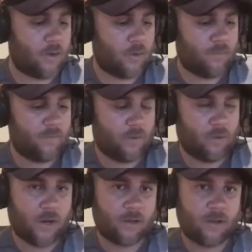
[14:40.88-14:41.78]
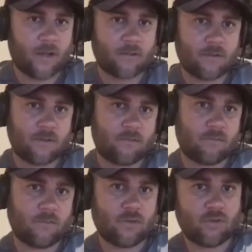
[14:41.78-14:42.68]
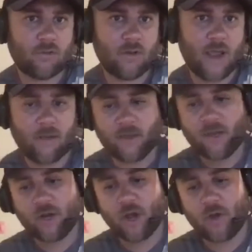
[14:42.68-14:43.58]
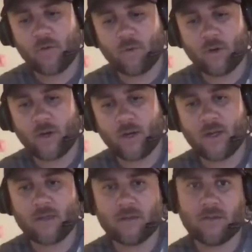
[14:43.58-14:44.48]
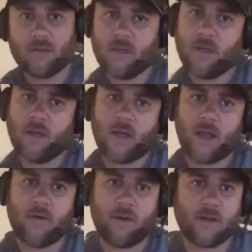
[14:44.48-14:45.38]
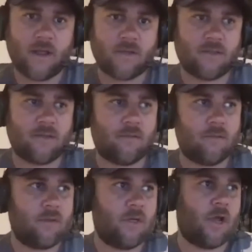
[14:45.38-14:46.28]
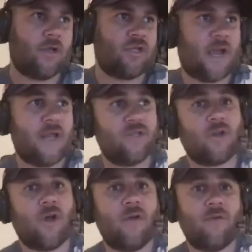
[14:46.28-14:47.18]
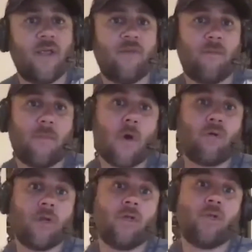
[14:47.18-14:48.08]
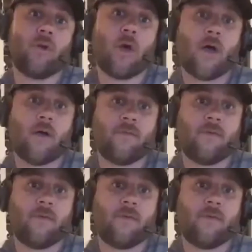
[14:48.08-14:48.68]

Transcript: feel like that's, now that you know what it is, how do you reckon that's, changed your life or even molded your life?